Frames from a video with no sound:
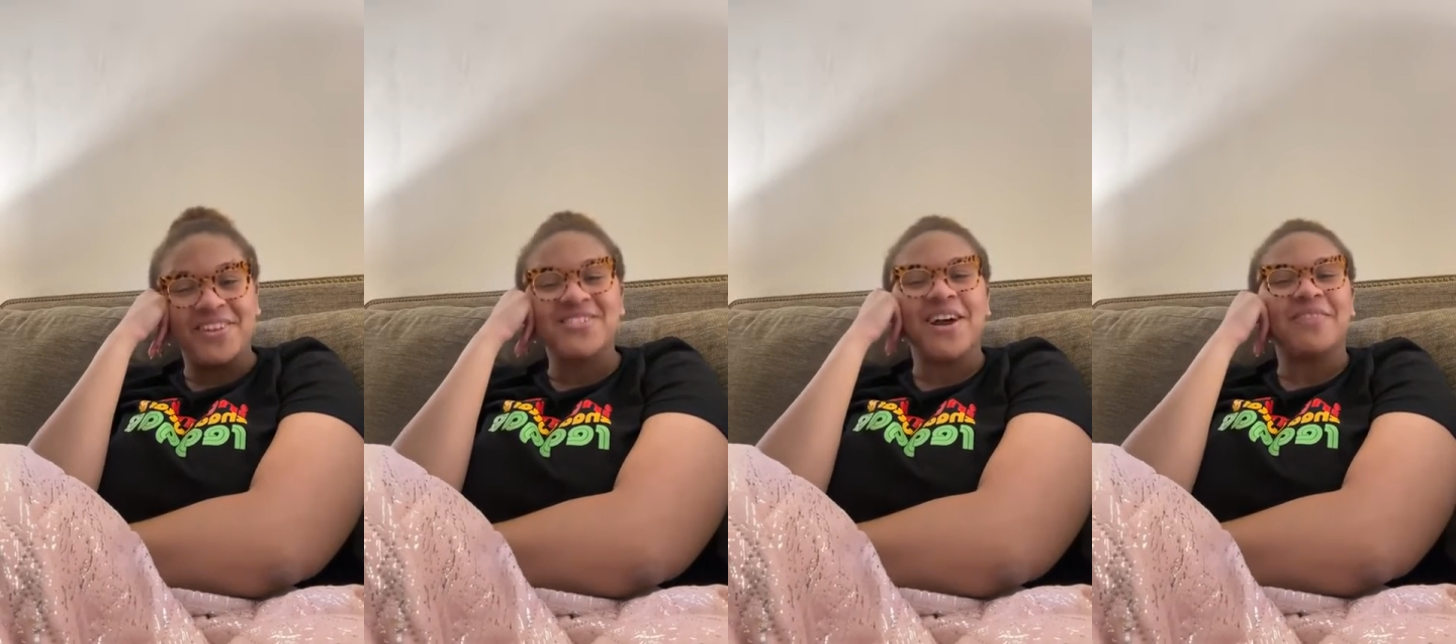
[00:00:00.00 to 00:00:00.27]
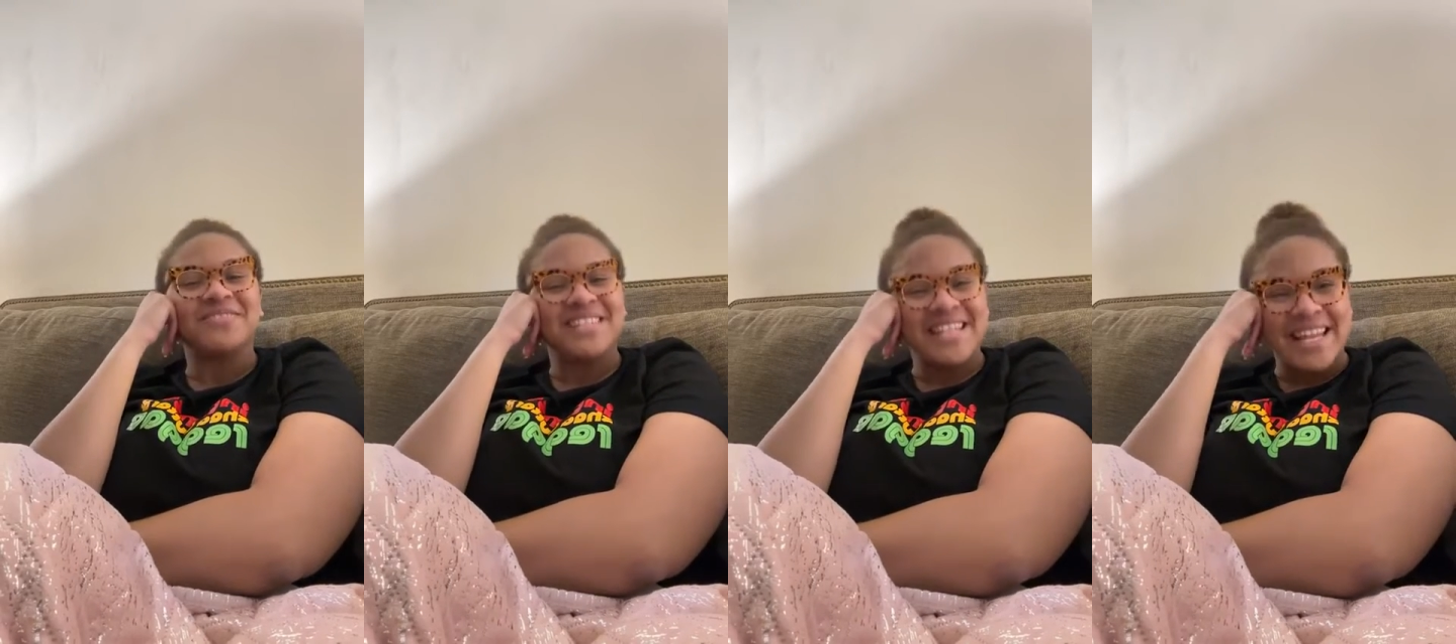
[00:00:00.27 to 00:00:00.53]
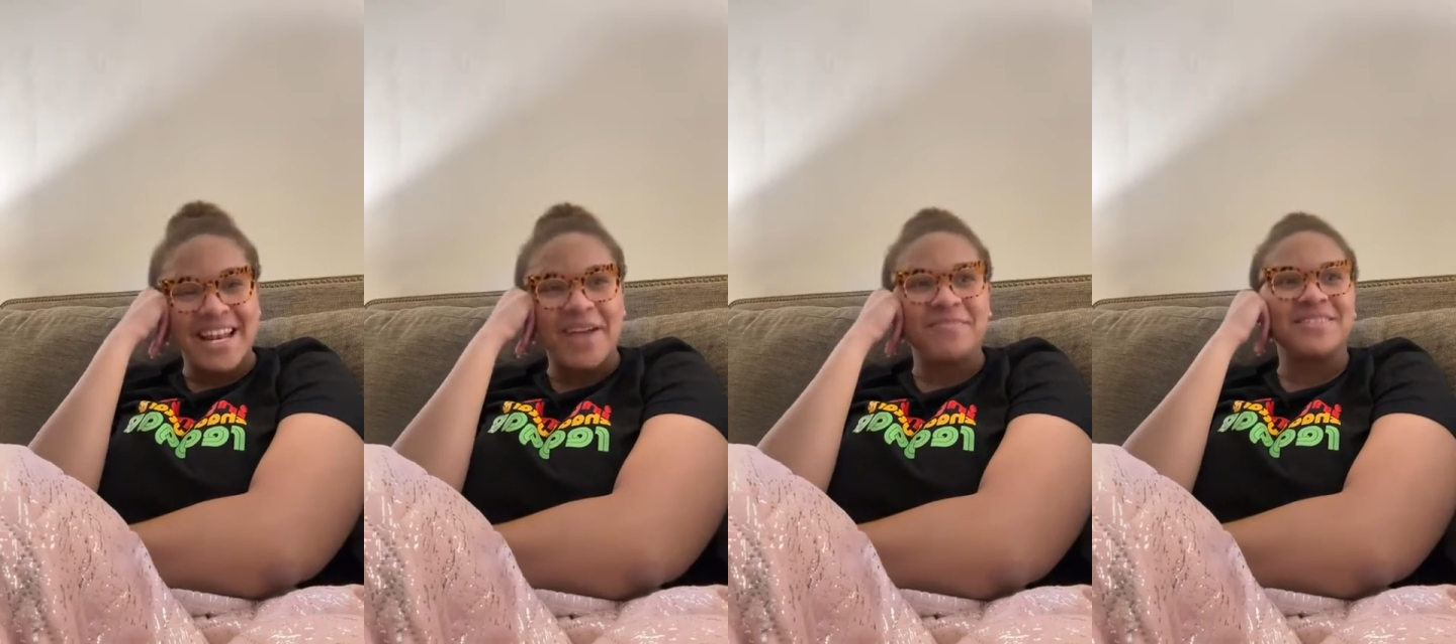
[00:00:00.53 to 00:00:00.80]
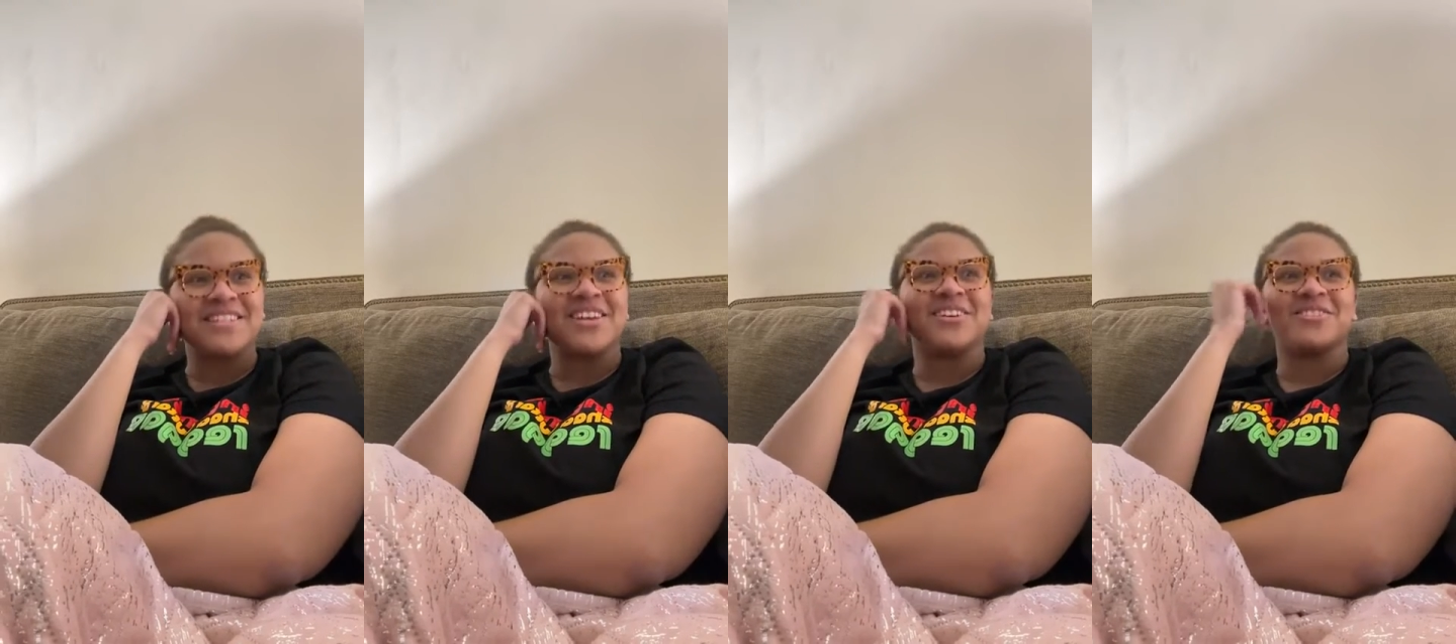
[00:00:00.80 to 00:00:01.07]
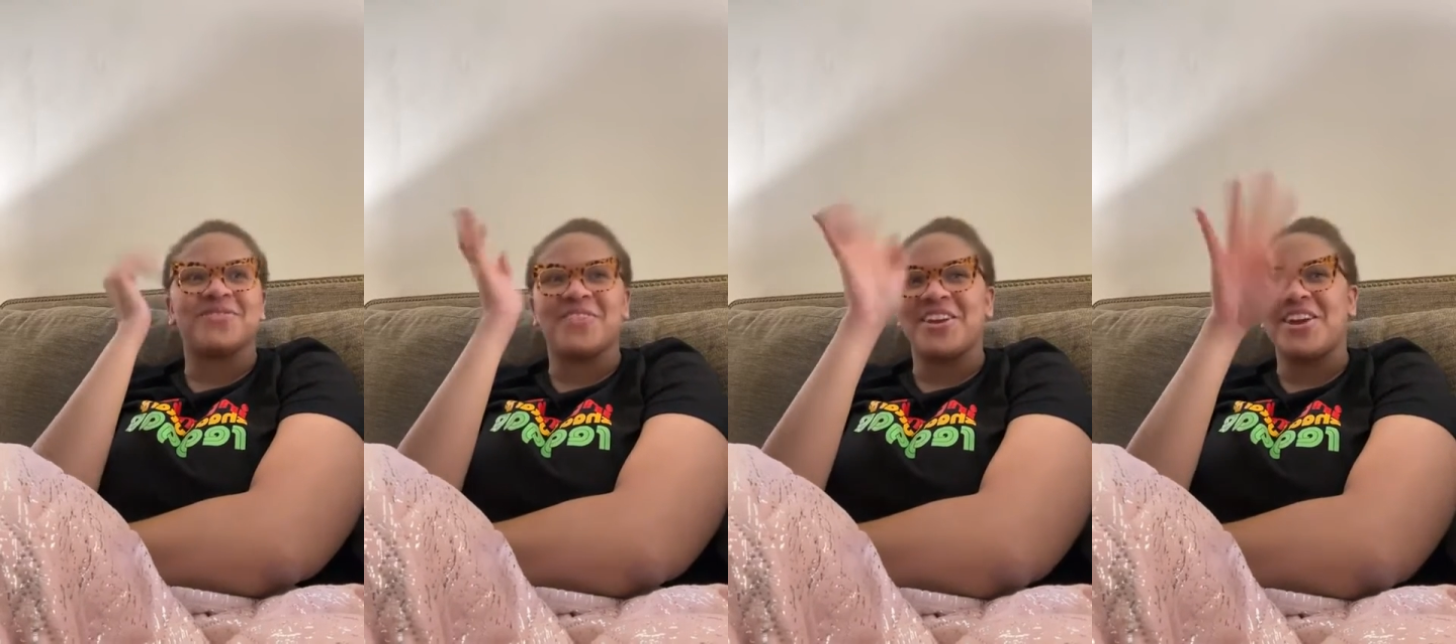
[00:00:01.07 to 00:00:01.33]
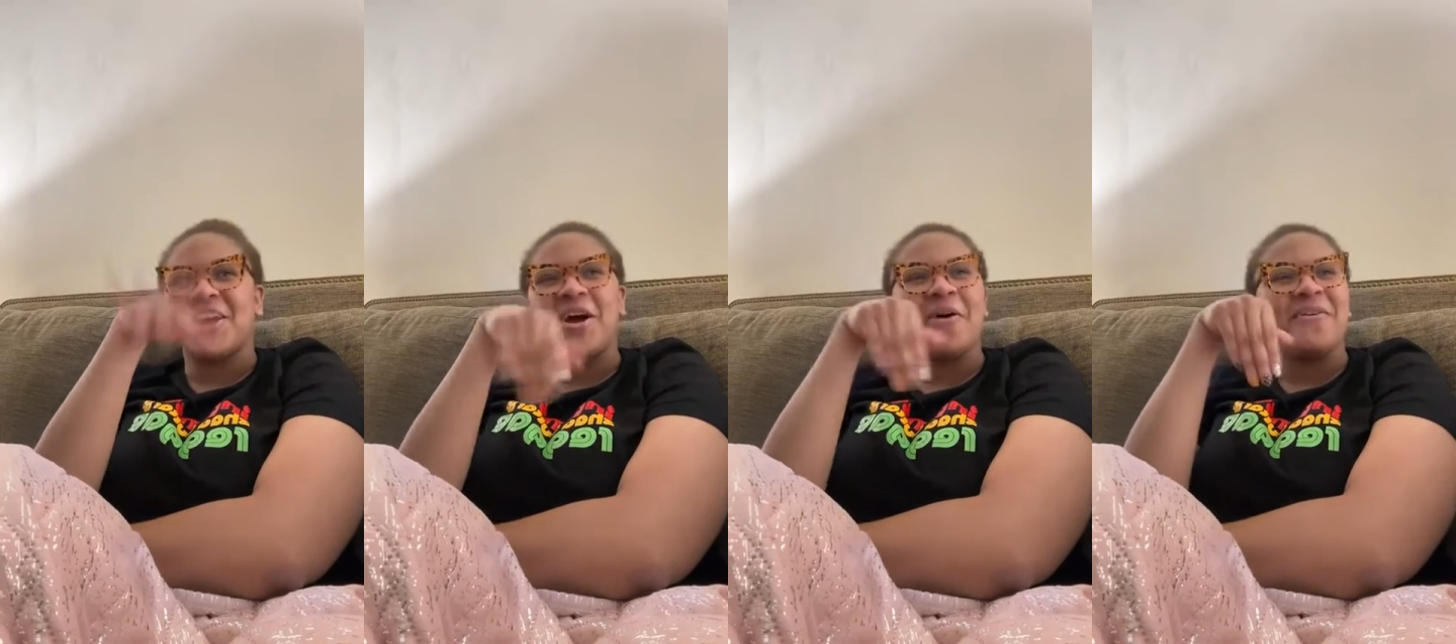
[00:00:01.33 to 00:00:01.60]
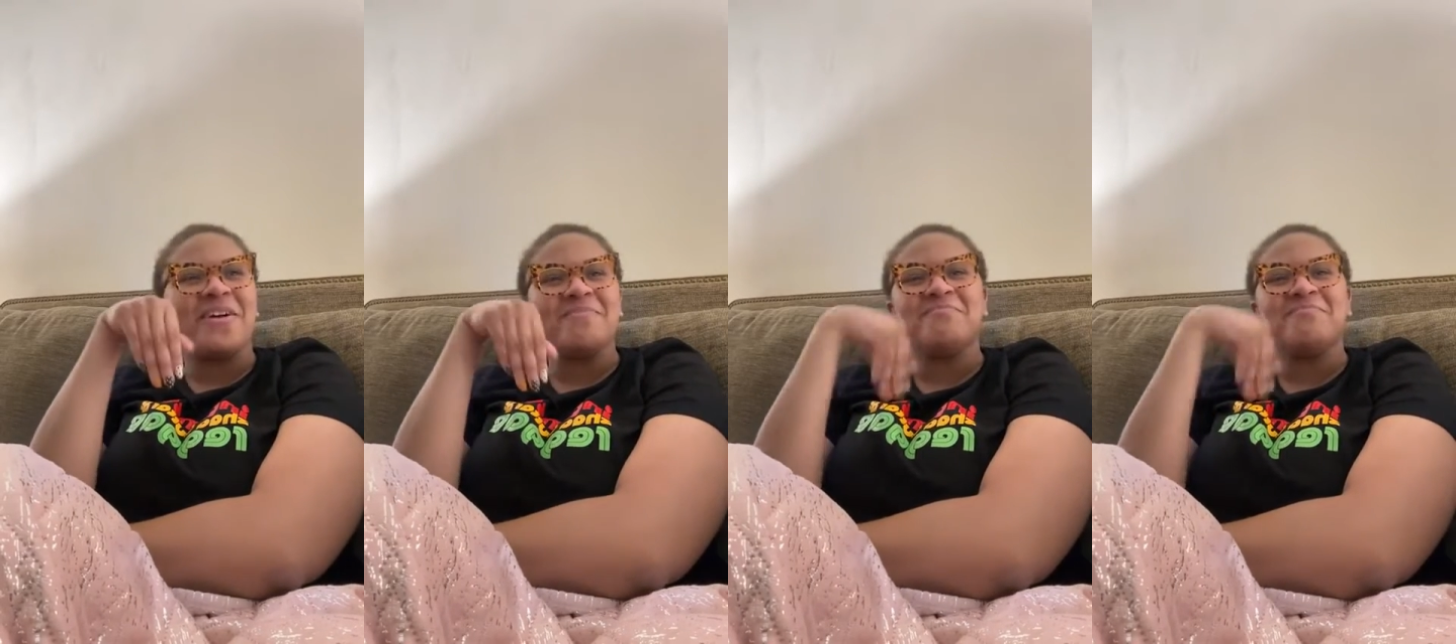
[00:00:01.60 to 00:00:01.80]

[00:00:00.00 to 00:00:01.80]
We dropped 10 episodes video